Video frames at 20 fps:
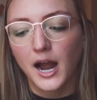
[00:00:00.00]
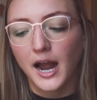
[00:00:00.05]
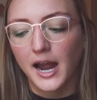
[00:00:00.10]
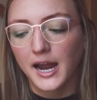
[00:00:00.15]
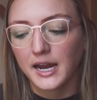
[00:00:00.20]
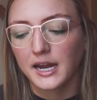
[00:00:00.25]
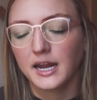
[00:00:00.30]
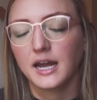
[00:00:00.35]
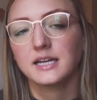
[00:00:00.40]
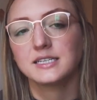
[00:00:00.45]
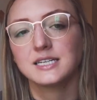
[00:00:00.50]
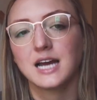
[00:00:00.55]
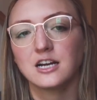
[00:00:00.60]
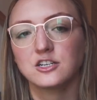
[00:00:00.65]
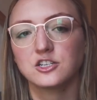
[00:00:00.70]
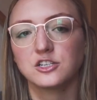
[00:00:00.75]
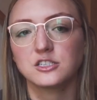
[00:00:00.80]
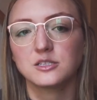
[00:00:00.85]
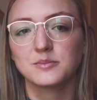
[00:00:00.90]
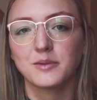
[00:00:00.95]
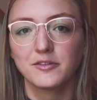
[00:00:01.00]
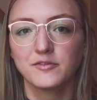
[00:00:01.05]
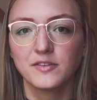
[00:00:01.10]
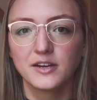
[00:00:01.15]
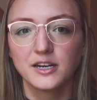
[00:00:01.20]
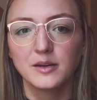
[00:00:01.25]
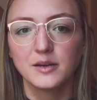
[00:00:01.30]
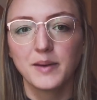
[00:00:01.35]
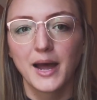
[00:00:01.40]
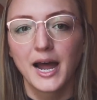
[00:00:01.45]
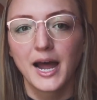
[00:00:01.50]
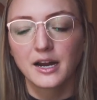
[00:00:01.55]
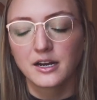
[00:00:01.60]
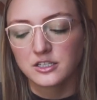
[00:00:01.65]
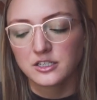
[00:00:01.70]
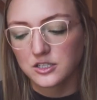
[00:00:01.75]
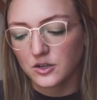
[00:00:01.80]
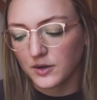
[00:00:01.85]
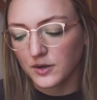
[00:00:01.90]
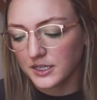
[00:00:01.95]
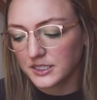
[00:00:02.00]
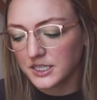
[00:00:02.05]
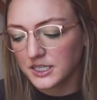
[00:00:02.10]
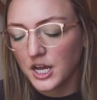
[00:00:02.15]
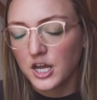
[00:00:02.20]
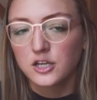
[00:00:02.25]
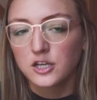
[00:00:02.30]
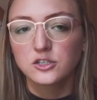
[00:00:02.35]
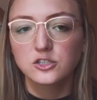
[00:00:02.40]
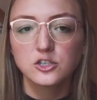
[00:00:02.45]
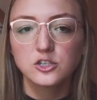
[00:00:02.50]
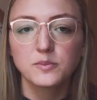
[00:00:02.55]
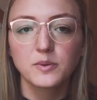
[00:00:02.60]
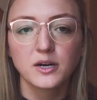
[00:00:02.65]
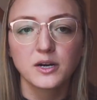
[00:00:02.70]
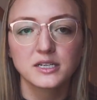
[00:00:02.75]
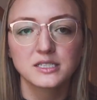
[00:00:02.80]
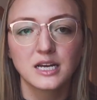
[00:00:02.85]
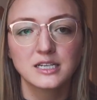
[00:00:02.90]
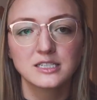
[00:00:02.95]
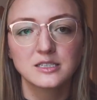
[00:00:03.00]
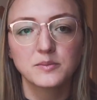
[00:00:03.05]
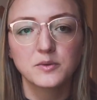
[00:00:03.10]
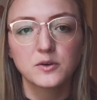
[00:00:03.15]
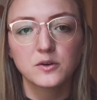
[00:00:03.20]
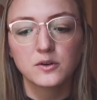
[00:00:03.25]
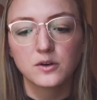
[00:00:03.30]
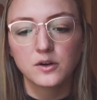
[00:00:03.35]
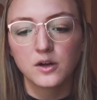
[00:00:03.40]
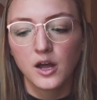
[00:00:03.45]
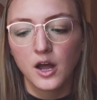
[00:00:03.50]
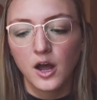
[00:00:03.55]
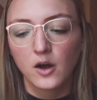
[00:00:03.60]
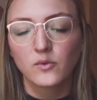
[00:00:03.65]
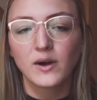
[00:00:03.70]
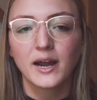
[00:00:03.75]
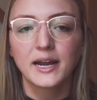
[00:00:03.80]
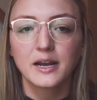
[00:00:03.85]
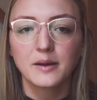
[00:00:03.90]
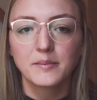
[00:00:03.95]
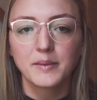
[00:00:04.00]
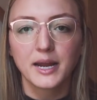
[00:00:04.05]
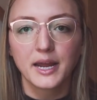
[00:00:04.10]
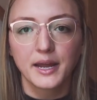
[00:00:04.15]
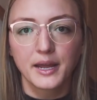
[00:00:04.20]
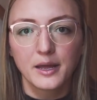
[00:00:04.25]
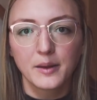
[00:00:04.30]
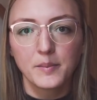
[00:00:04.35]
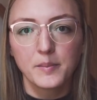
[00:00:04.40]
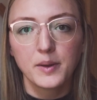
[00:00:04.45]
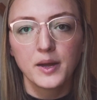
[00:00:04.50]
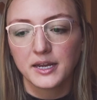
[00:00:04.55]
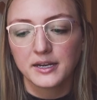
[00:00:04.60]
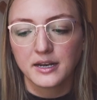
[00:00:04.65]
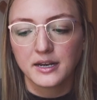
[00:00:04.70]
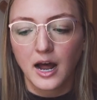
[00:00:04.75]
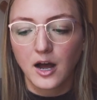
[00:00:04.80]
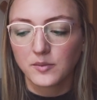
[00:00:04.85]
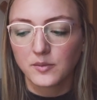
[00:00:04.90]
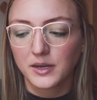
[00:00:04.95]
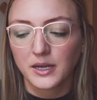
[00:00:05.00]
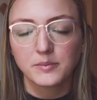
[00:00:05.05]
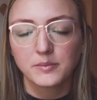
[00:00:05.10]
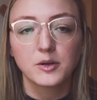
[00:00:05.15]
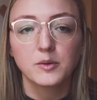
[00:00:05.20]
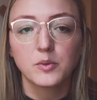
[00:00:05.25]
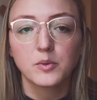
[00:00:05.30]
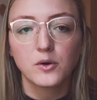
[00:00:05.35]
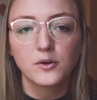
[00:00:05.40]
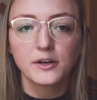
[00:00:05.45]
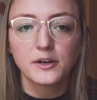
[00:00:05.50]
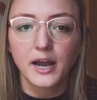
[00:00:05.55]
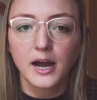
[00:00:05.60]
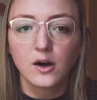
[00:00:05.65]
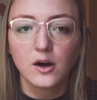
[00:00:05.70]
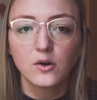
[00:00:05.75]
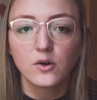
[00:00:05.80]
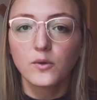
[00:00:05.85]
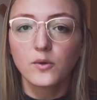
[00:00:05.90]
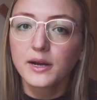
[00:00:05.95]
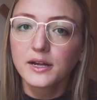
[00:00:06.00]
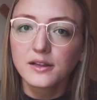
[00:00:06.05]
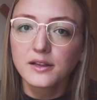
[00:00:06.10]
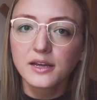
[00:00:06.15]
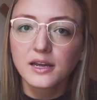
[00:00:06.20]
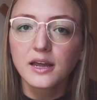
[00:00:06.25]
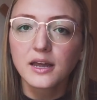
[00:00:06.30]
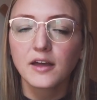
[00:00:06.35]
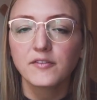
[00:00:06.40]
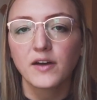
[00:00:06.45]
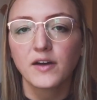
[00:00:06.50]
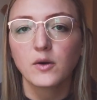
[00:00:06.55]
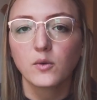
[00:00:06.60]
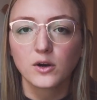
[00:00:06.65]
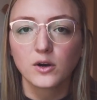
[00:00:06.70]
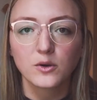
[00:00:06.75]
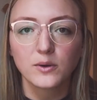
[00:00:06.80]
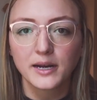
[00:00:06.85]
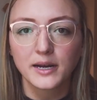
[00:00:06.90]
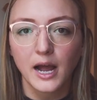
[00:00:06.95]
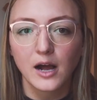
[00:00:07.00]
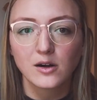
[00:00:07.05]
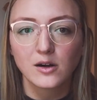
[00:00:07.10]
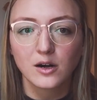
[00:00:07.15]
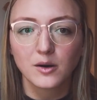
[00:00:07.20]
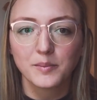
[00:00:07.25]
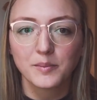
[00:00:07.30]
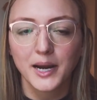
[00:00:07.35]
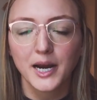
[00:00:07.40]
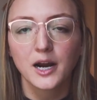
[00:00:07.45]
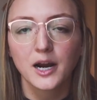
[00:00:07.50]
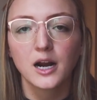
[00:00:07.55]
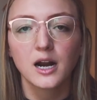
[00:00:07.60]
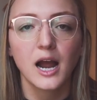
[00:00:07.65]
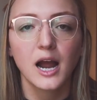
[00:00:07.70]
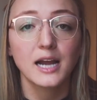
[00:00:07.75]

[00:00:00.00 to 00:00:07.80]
I attach it to my fanny pack so it's super accessible right at my hip, and I'll be able to pull it out quickly if I were to encounter a bear.